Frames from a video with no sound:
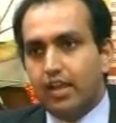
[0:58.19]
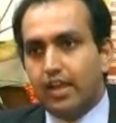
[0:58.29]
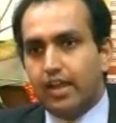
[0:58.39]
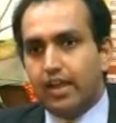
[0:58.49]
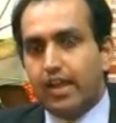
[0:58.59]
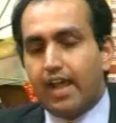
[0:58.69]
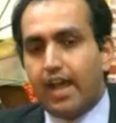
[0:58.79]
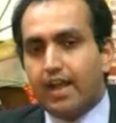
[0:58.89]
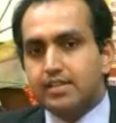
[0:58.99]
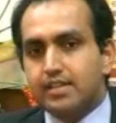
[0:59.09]

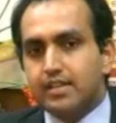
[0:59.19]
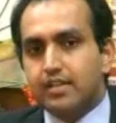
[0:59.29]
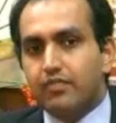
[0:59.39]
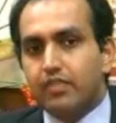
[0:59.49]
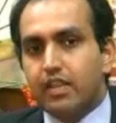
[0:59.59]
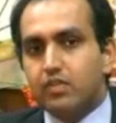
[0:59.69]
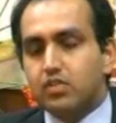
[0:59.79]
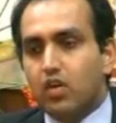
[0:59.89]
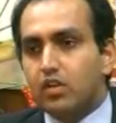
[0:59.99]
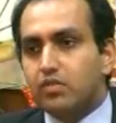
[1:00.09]
There
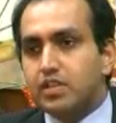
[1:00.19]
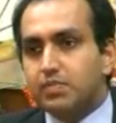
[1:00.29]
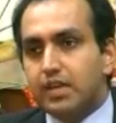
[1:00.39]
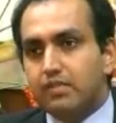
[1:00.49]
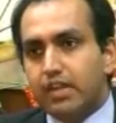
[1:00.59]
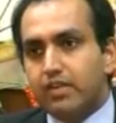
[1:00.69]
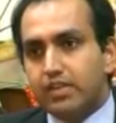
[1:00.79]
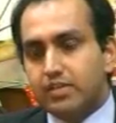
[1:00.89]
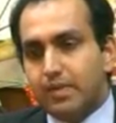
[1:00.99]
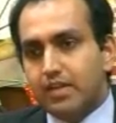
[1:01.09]
was always been a very
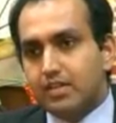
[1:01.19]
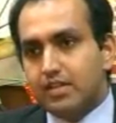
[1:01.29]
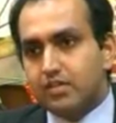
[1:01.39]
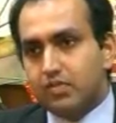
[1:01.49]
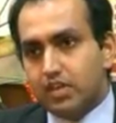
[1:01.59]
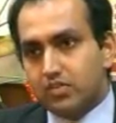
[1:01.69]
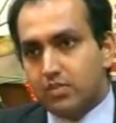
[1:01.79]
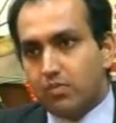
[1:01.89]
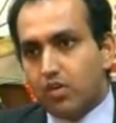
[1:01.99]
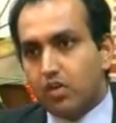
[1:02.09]
regimented and
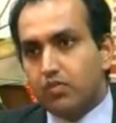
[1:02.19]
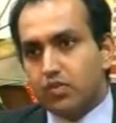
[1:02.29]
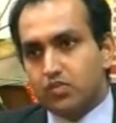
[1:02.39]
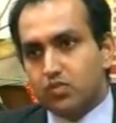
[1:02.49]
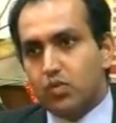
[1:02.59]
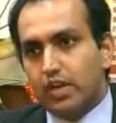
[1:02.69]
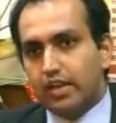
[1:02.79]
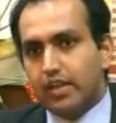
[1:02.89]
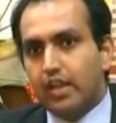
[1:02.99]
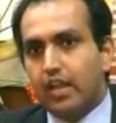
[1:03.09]
traditional model for
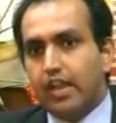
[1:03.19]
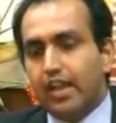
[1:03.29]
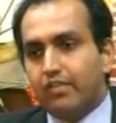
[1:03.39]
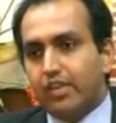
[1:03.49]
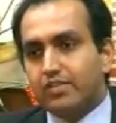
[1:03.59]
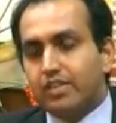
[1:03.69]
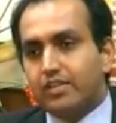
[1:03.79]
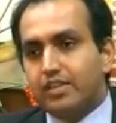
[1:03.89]
schooling in which the